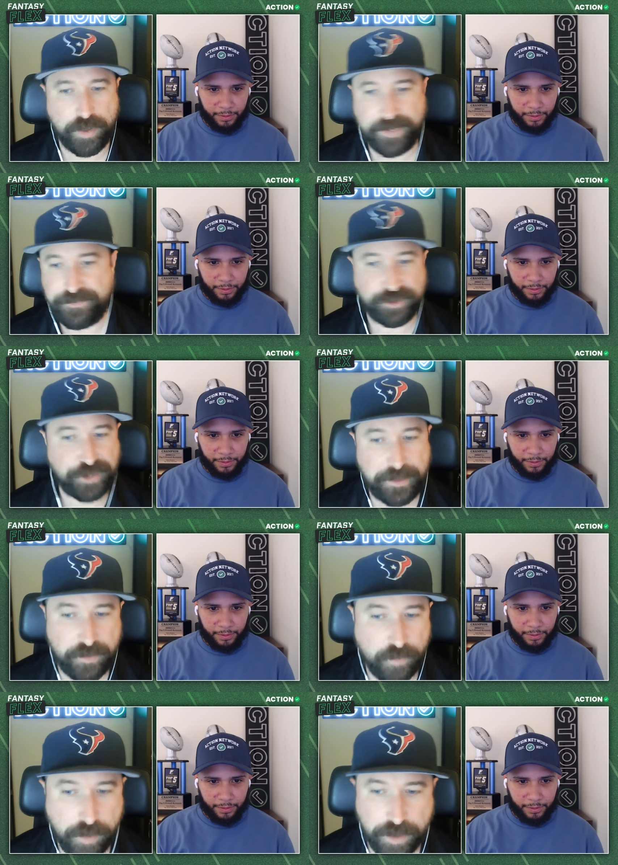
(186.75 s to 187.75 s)
Speaker 1: or even Jaylen
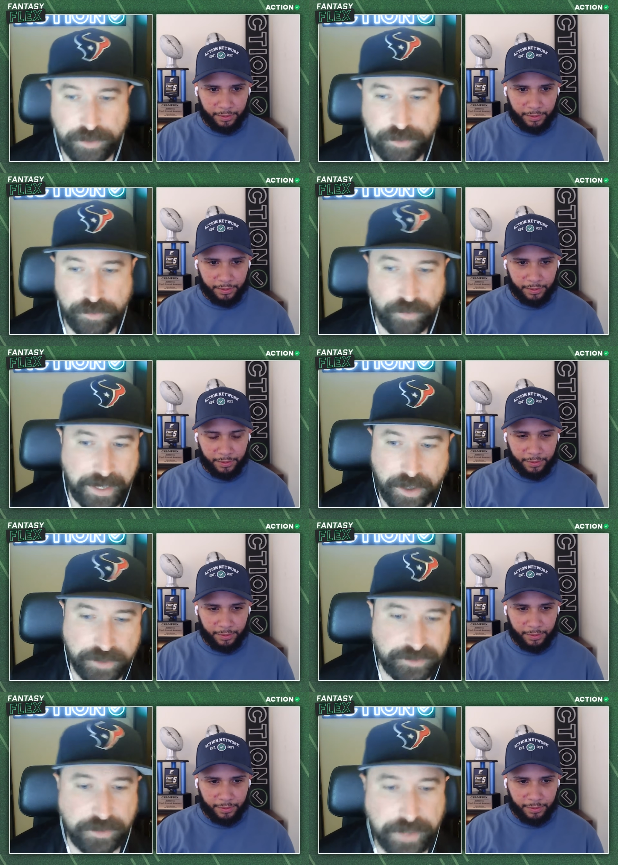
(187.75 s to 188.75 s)
Warren, who I
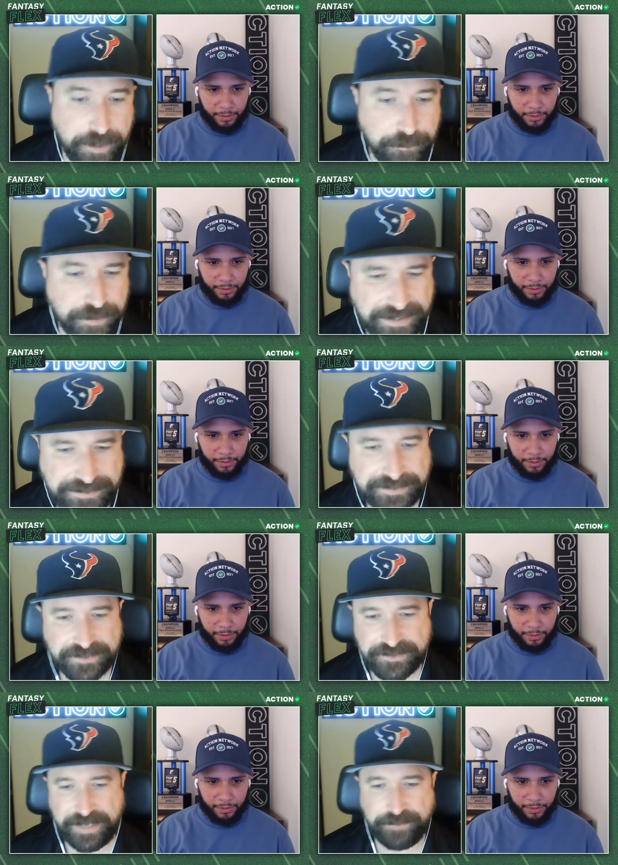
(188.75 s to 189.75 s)
also like. But I think
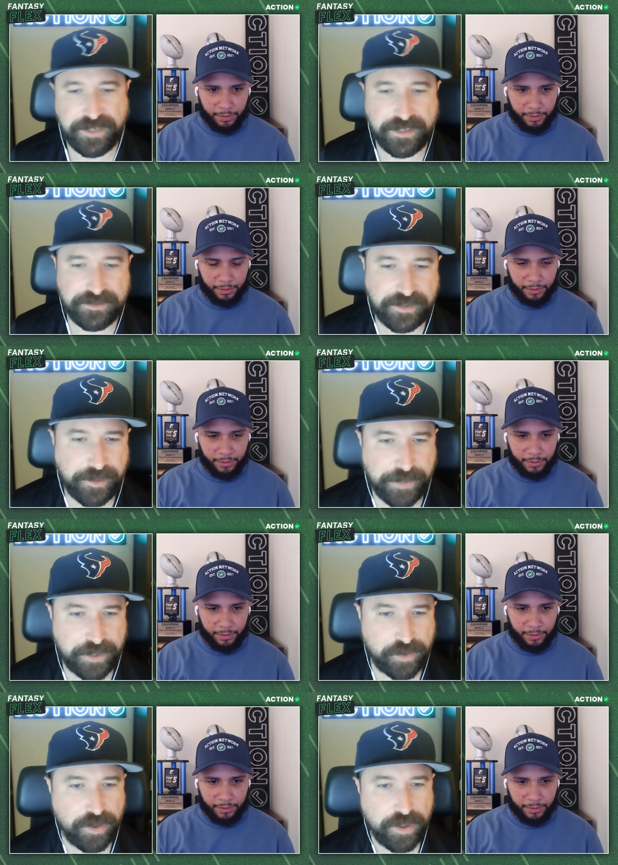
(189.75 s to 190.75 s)
this game does set up
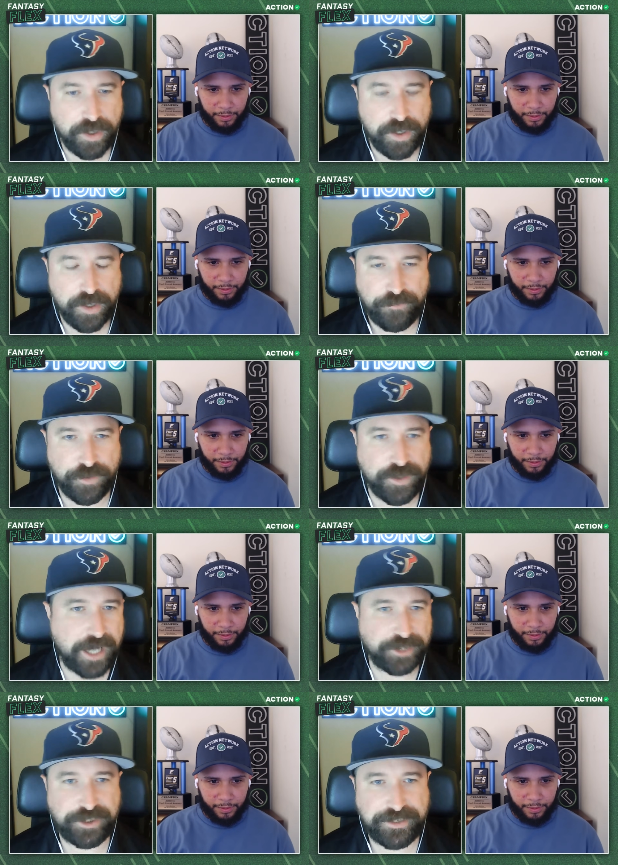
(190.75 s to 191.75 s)
better for
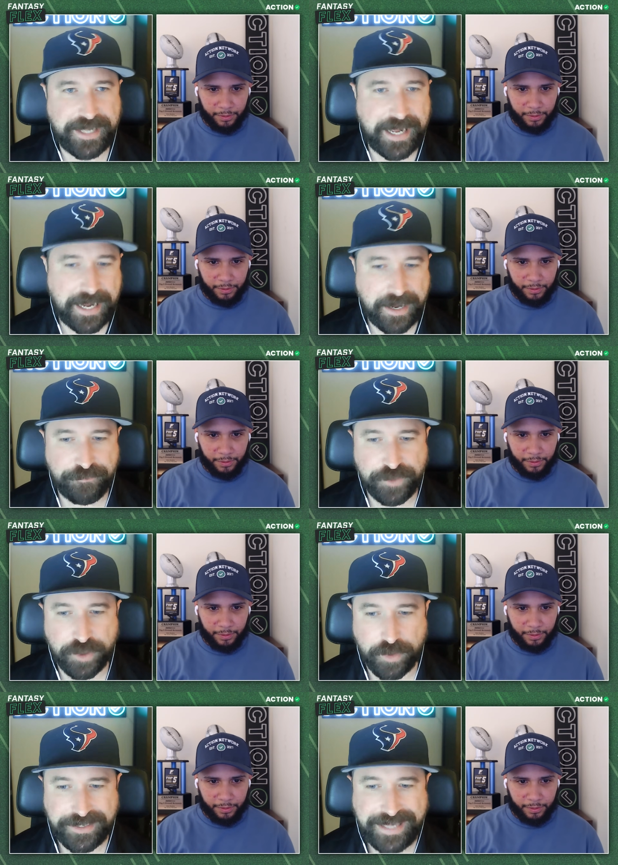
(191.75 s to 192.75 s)
Najee to have, you
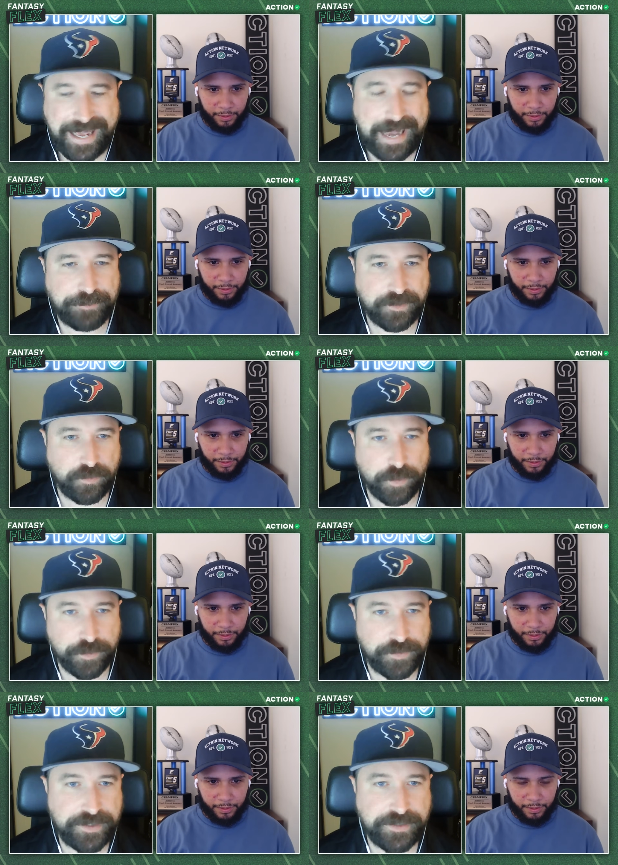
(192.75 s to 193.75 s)
know, a captain
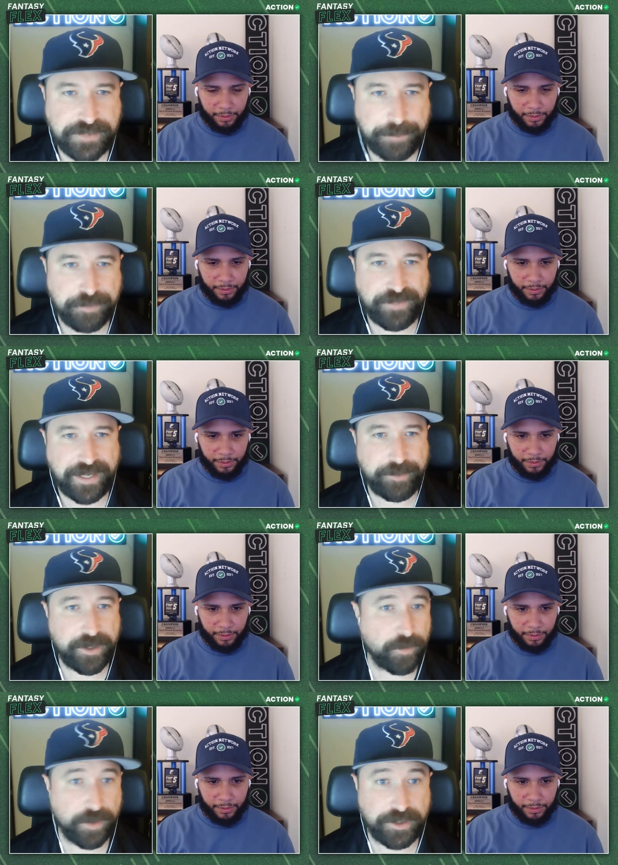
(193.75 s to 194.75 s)
worthy type of game here
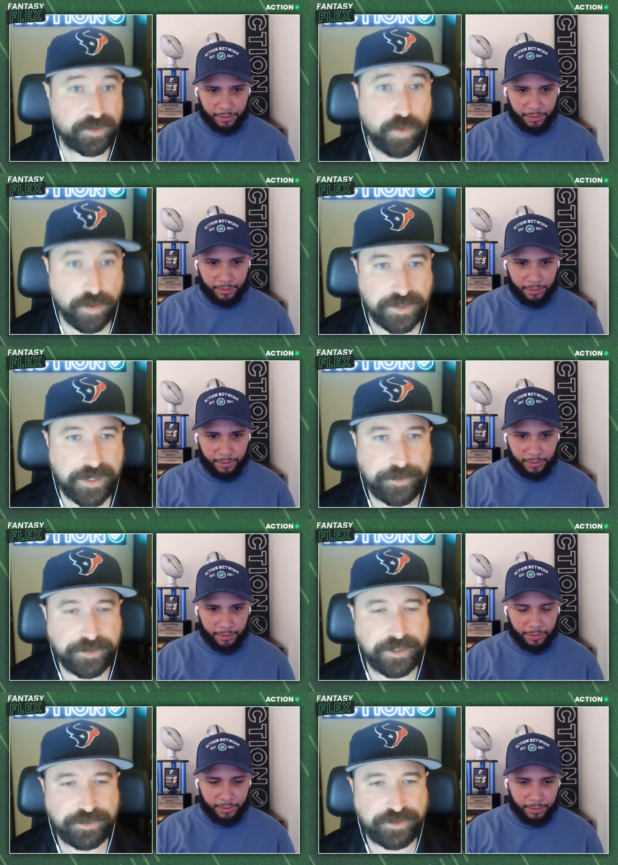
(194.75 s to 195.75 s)
where he scores a couple of
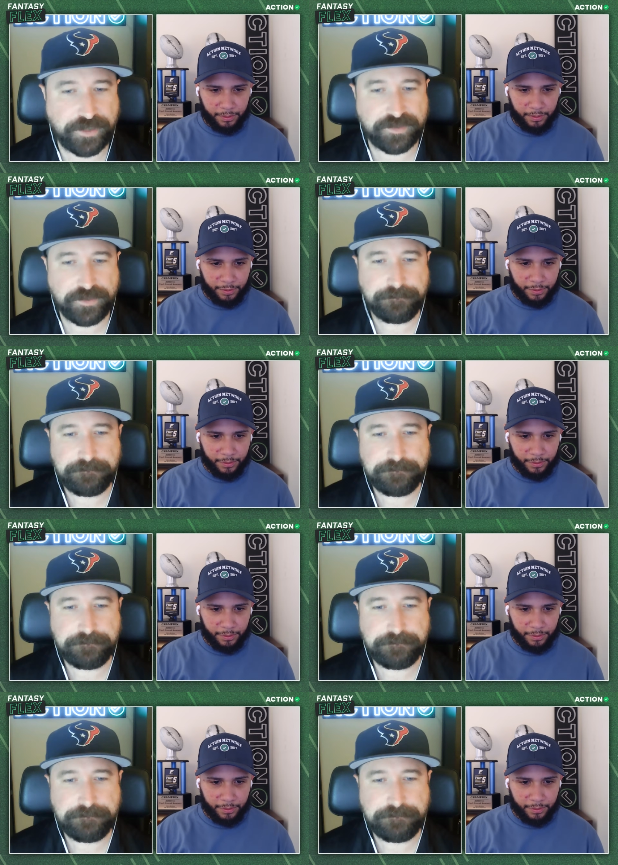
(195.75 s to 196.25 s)
touchdowns?